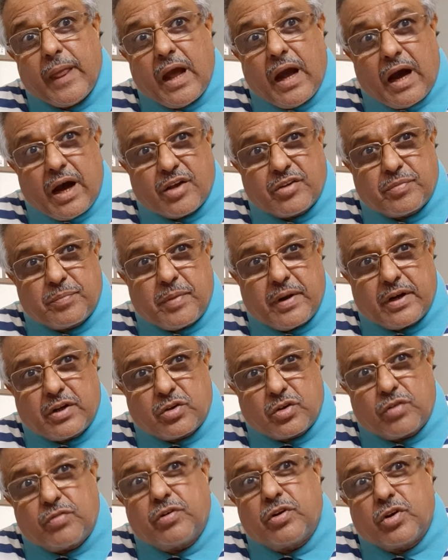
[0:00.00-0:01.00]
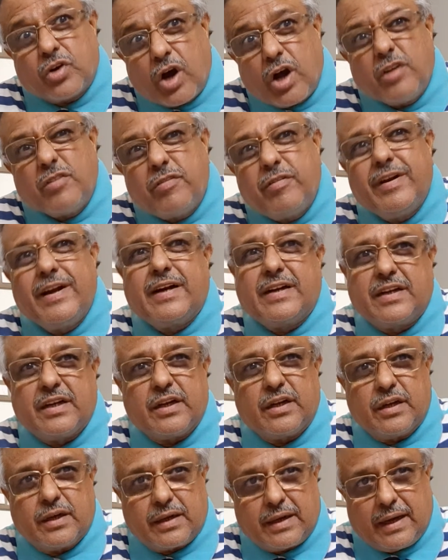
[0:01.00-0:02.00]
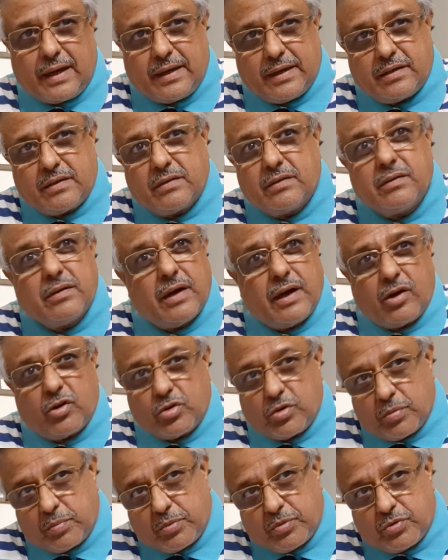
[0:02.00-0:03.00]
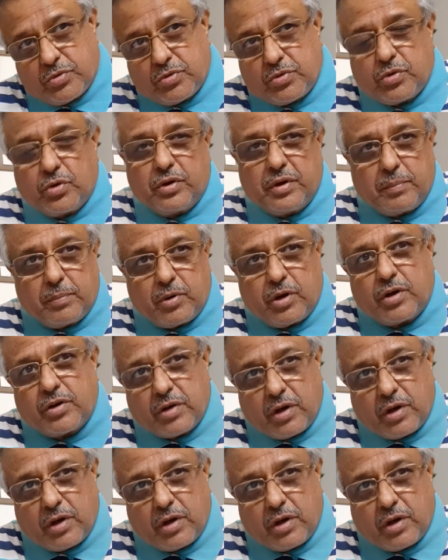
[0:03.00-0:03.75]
aspect of a conflict in a character or a story plot.